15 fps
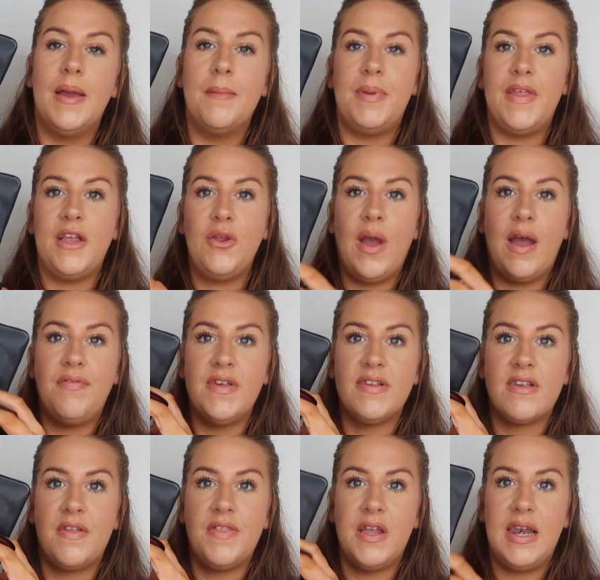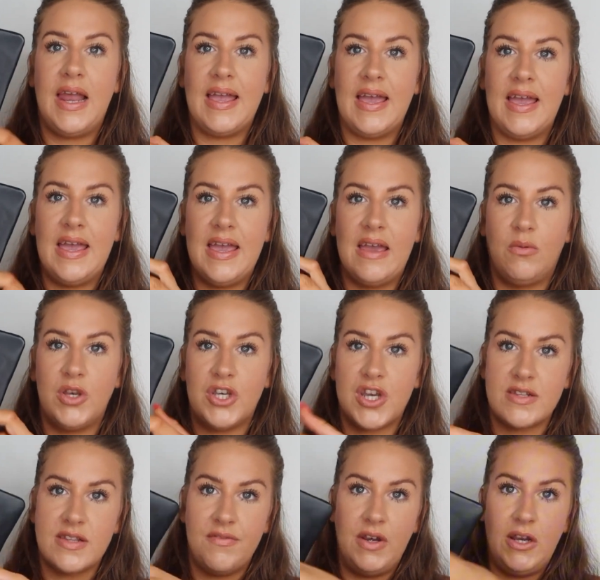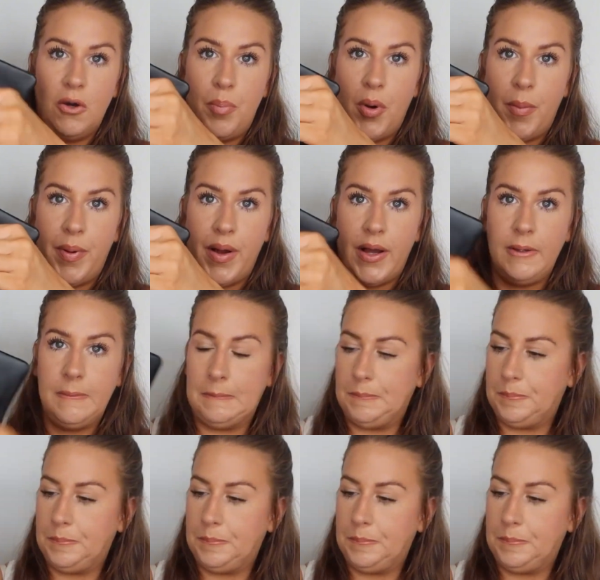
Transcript: But then you have this other layer here which does have a little popper,